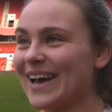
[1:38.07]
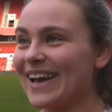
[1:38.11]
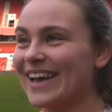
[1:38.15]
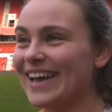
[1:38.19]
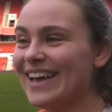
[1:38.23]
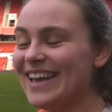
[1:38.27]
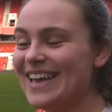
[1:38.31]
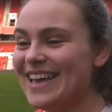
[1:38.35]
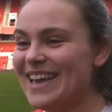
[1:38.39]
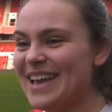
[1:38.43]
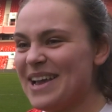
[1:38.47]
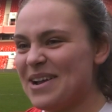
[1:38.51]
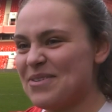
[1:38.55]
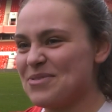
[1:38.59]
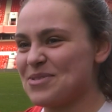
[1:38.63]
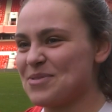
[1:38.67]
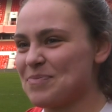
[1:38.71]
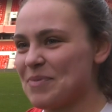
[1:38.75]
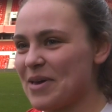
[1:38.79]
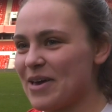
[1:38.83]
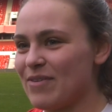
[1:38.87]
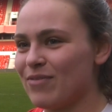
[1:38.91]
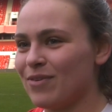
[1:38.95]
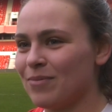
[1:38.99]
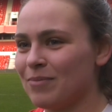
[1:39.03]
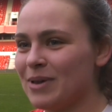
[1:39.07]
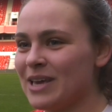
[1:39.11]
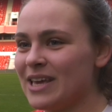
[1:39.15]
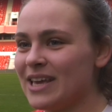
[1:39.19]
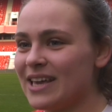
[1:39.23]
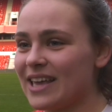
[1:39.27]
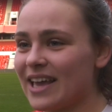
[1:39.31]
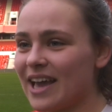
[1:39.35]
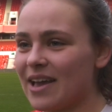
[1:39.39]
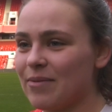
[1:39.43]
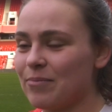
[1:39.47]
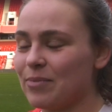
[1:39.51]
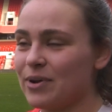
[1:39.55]
like it was a bit of a
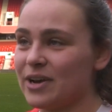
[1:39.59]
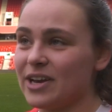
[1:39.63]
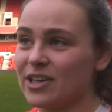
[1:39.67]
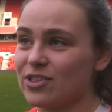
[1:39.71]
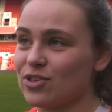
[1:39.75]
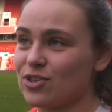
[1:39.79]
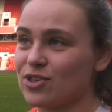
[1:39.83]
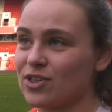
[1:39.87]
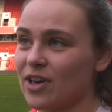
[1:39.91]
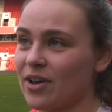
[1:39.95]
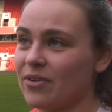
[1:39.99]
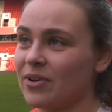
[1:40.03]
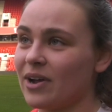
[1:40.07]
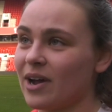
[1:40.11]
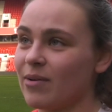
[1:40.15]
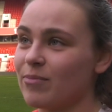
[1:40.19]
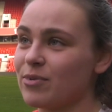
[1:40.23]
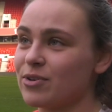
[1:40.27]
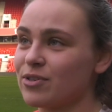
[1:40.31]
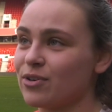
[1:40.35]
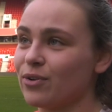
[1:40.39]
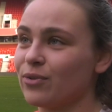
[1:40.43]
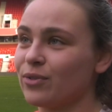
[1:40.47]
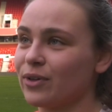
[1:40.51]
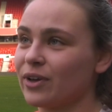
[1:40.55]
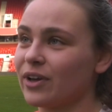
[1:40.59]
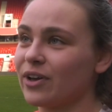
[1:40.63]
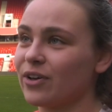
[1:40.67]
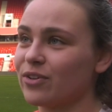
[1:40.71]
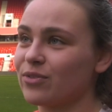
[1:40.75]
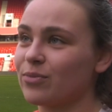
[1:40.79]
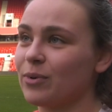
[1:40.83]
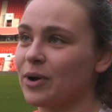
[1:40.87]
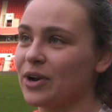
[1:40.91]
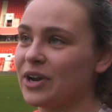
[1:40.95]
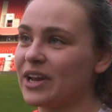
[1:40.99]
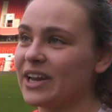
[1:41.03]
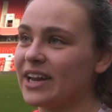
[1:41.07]
meaty game, but it just showed how much all the
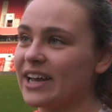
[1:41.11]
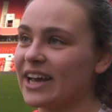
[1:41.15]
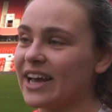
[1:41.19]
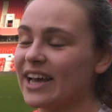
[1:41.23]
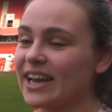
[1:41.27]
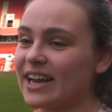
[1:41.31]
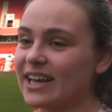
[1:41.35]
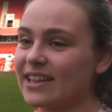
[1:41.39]
girls wanted it.